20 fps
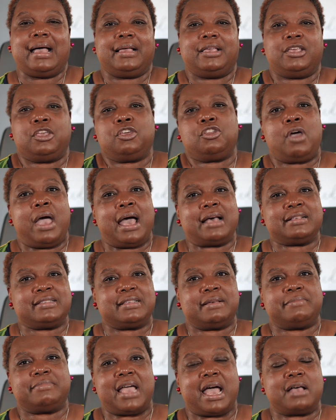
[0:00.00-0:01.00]
you know how
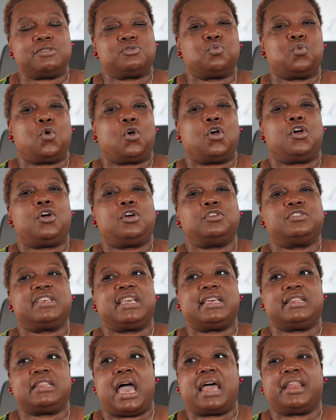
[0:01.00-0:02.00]
sometimes words
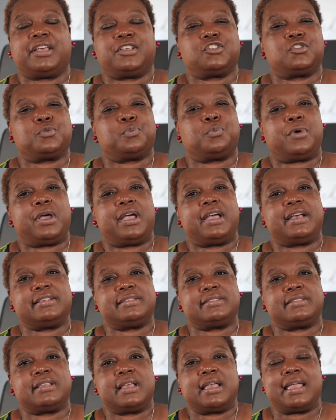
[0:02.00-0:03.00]
cannot
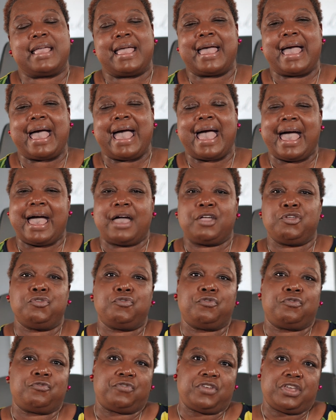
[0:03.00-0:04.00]
express how you
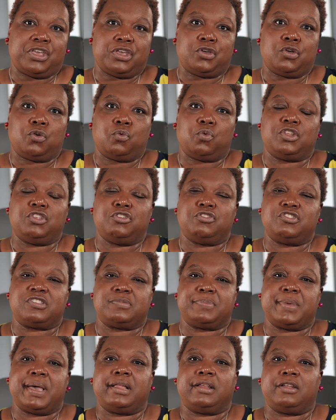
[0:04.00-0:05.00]
feel when you
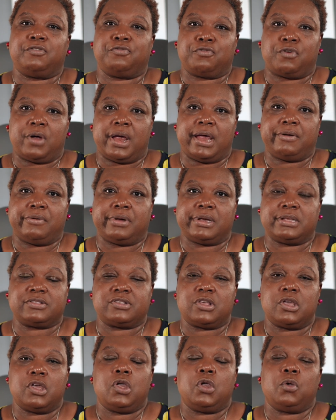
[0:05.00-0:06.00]
smell a
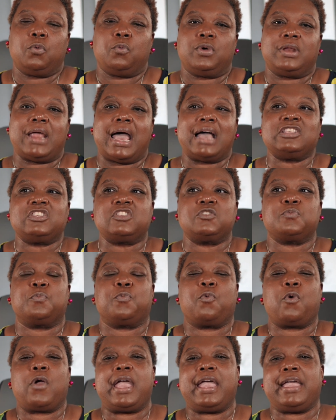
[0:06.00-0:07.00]
fragrance? When I
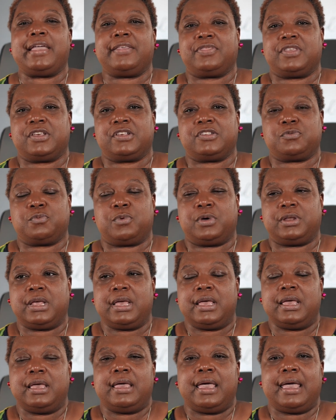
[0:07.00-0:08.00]
sprayed this one,
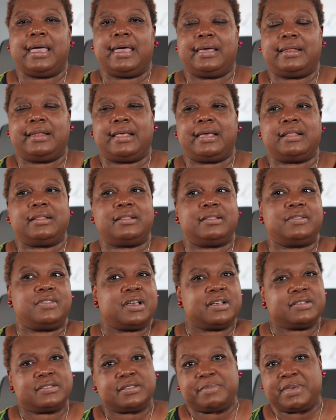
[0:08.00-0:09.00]
and
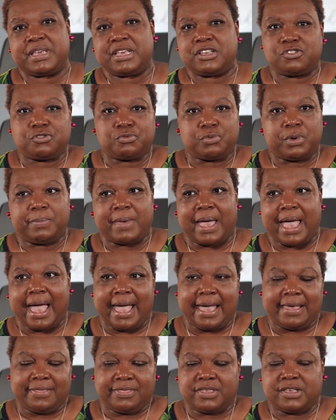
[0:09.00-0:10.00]
there's some history
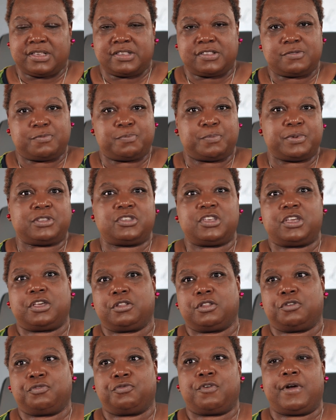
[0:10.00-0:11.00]
behind this
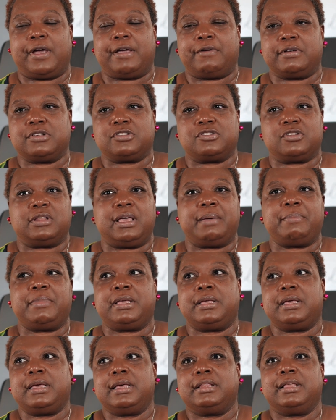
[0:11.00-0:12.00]
particular fragrance. So let
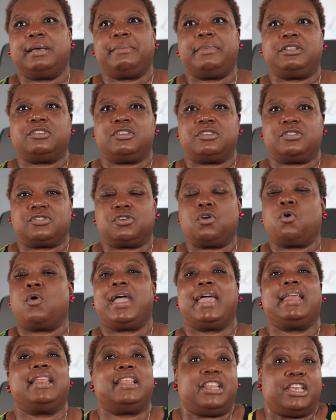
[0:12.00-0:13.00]
me just go
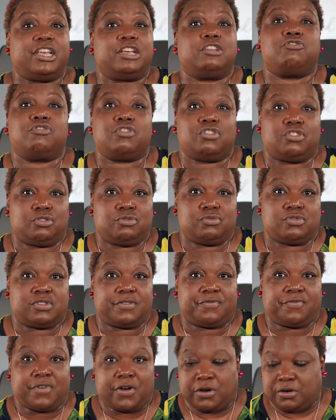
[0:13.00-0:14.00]
ahead and introduce
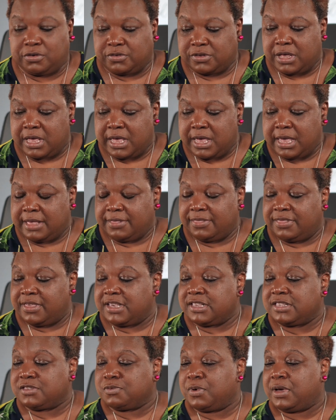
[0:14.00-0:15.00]
it first.
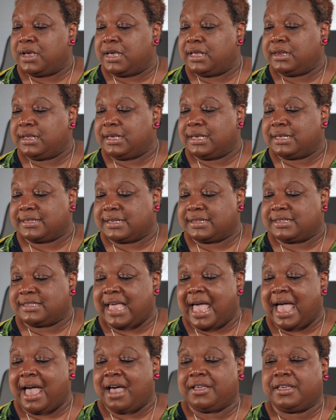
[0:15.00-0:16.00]
This one is
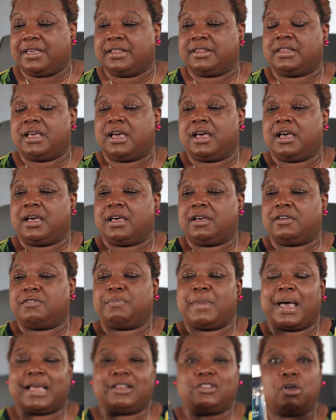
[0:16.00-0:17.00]
Italian
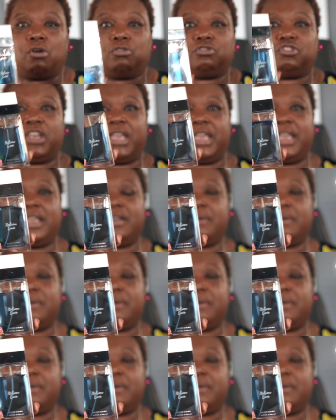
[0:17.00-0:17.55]
Love by Dolce &